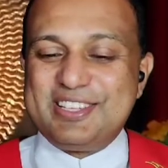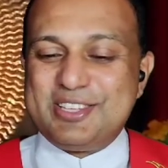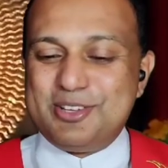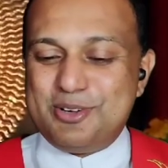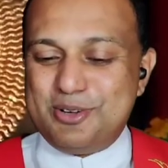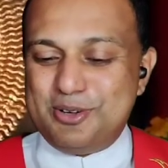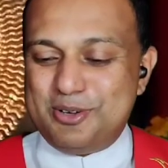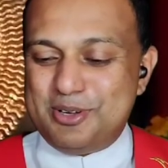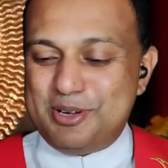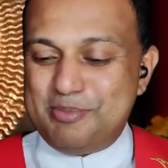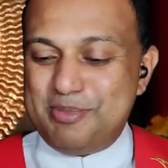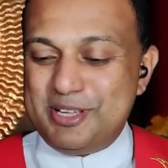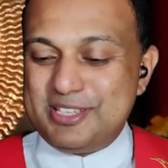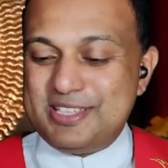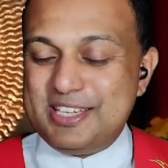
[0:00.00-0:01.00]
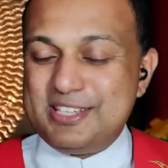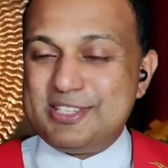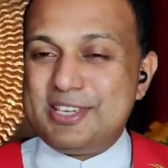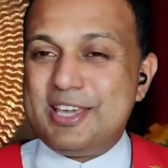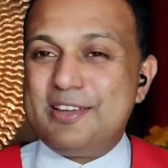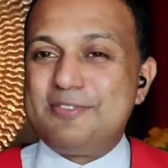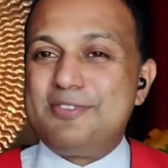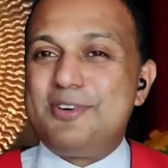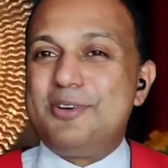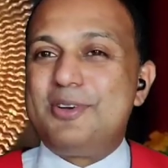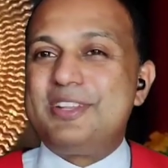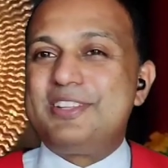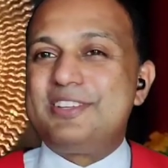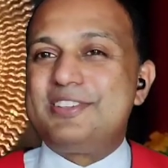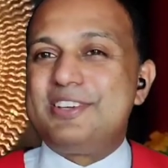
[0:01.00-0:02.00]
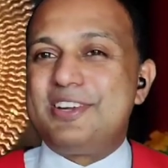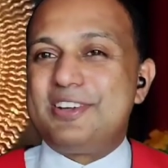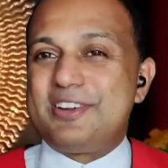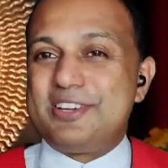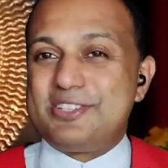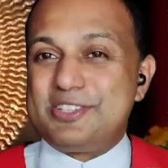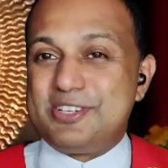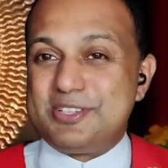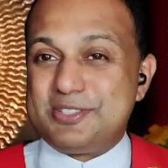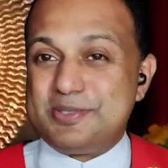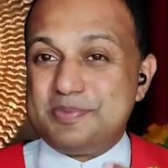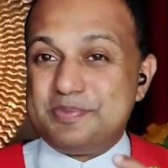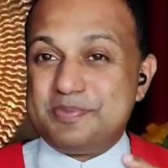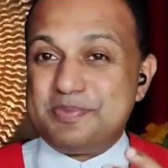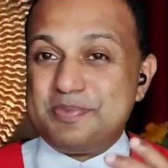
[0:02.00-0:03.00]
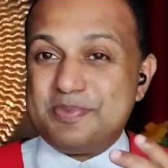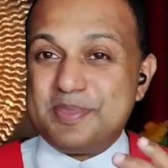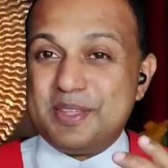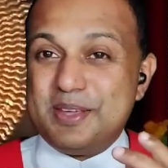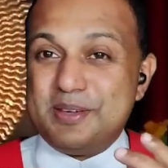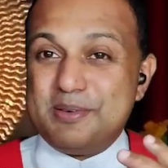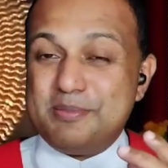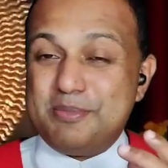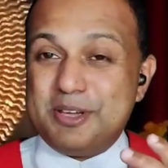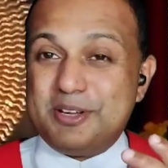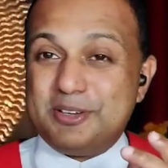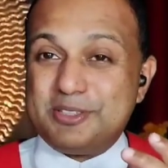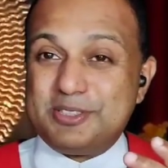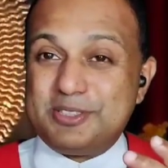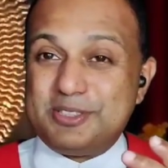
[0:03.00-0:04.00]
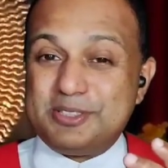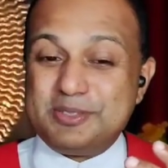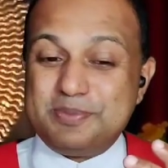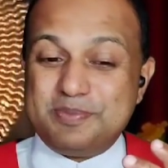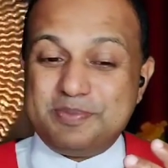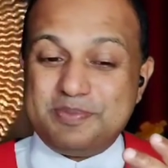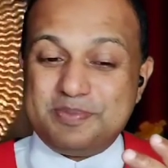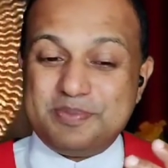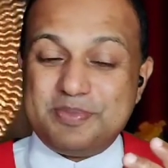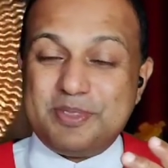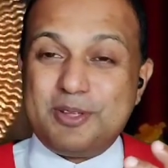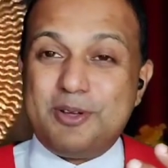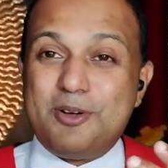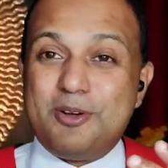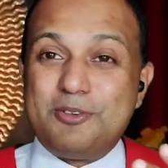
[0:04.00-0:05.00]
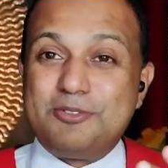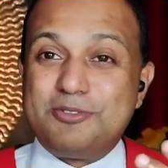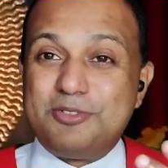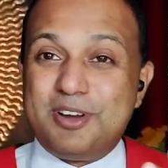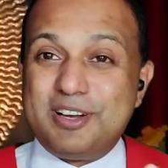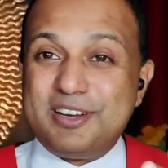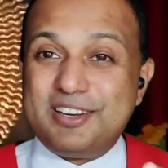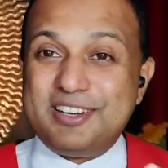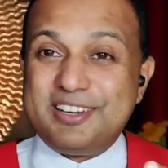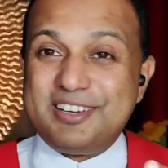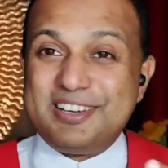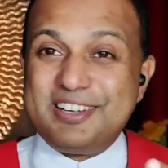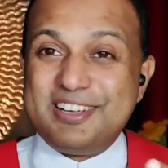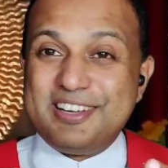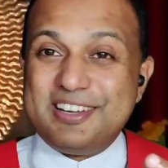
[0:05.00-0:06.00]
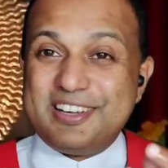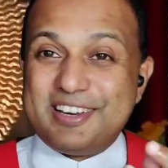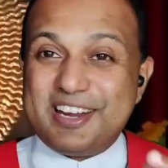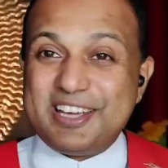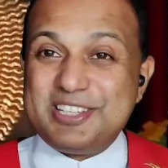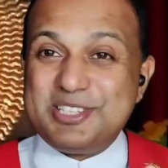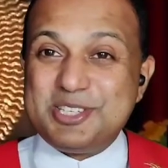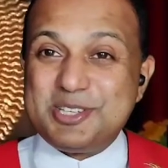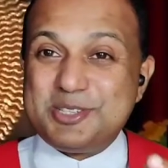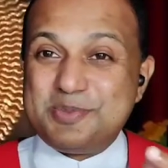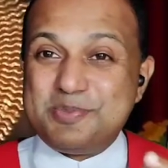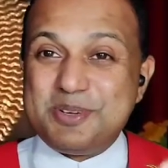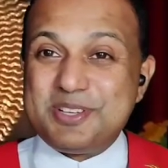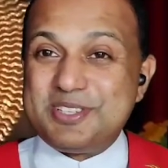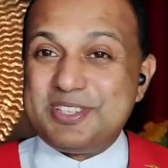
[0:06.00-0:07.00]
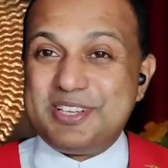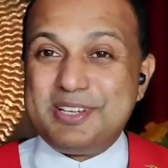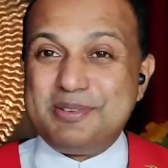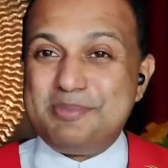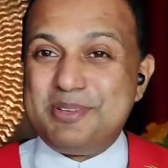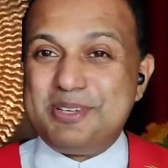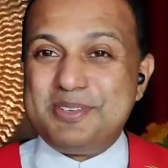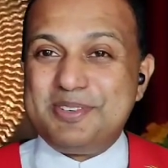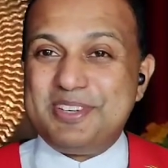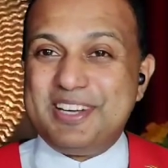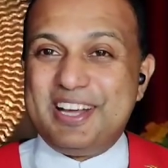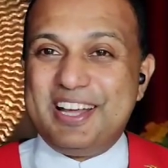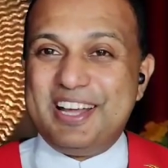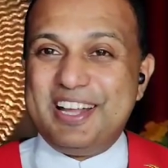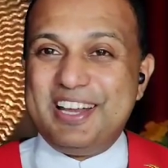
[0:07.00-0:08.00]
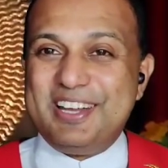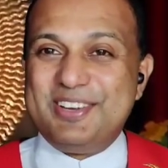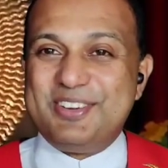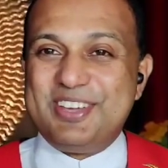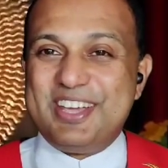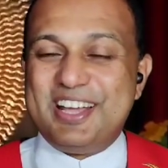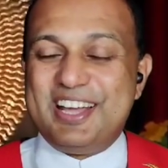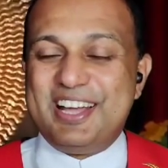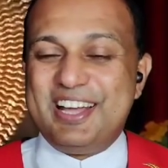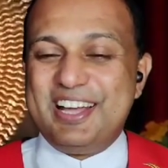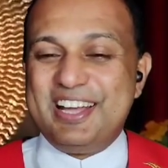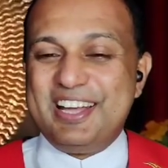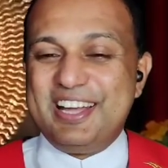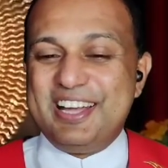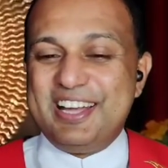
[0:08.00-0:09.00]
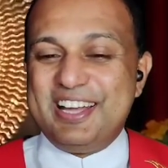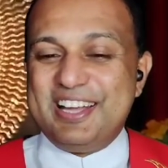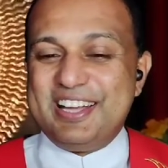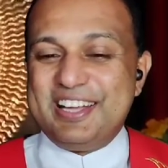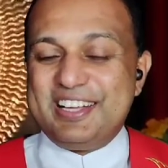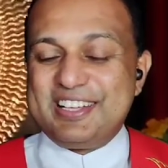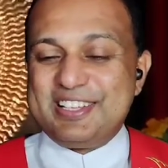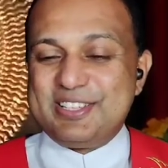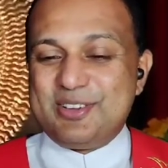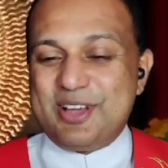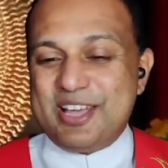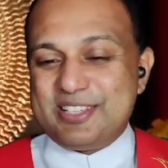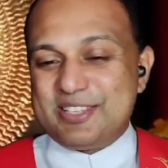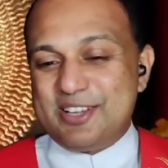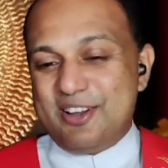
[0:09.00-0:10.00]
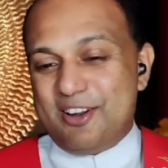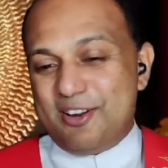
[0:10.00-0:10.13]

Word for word: So, uh, blessings can flow in the generations because of one righteous person in between. Hallelujah. So, as